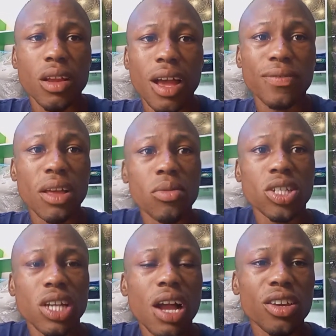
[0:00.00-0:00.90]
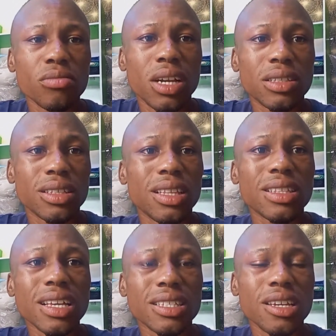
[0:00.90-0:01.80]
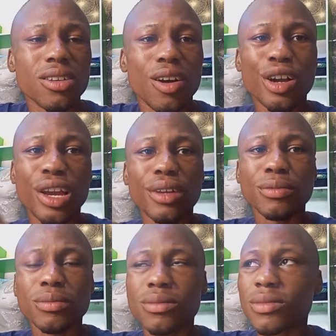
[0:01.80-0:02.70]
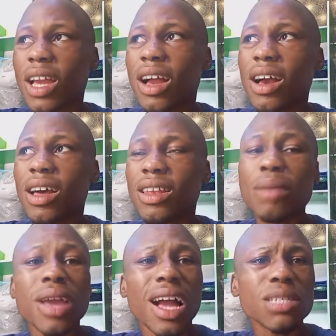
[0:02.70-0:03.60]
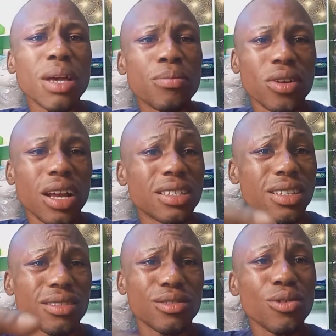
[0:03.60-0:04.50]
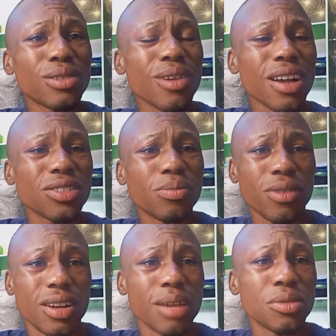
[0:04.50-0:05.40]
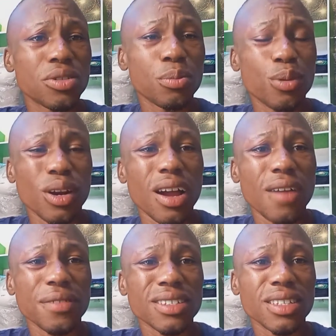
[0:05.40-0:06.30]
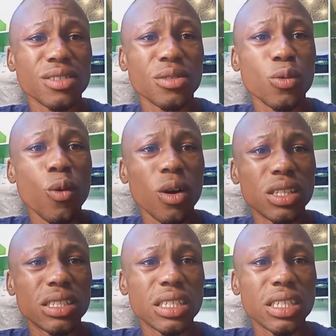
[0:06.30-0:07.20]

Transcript: After much argument, he later said, okay, let me ask my brother. I said, you want to ask your brother? That means your brother have access to the wallet.